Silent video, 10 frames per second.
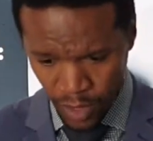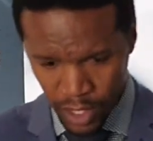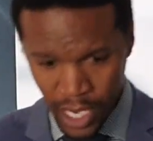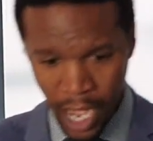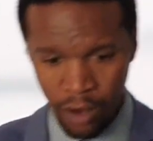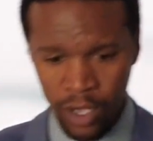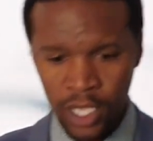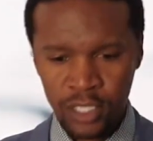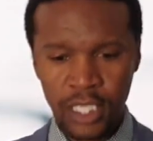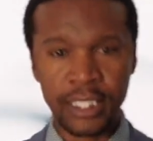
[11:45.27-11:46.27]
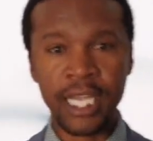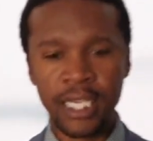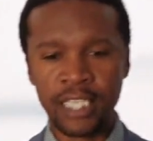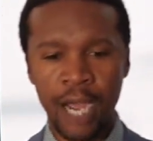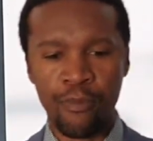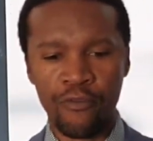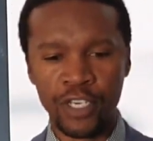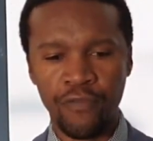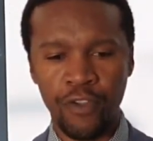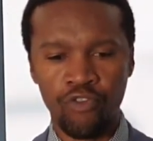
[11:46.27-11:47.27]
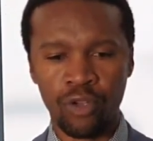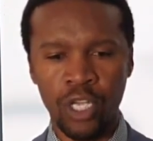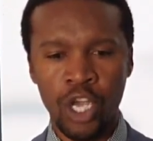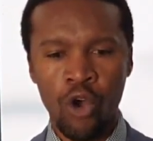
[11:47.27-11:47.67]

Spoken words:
Now, the second type of individual